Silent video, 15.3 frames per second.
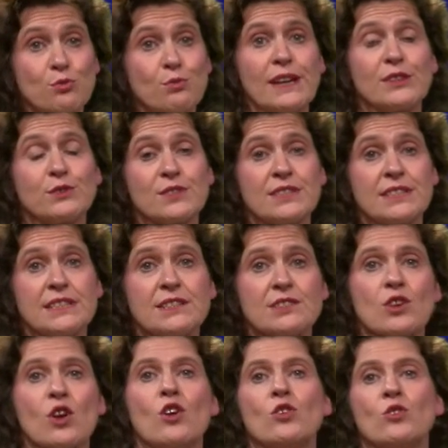
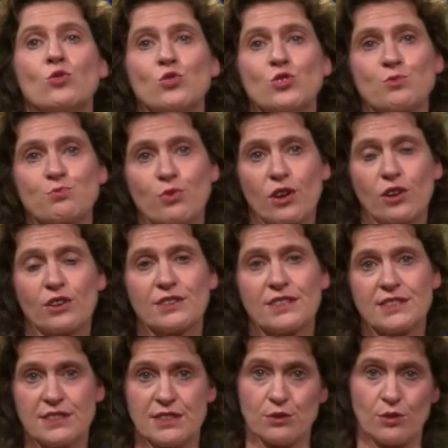matrices whose product
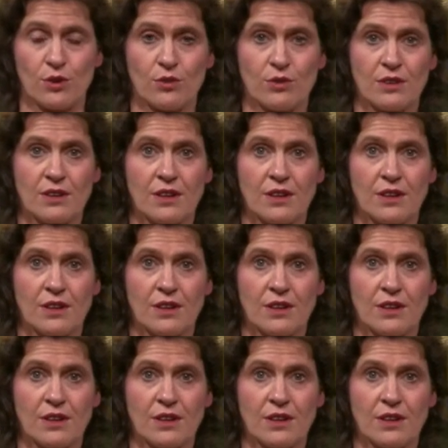is zero,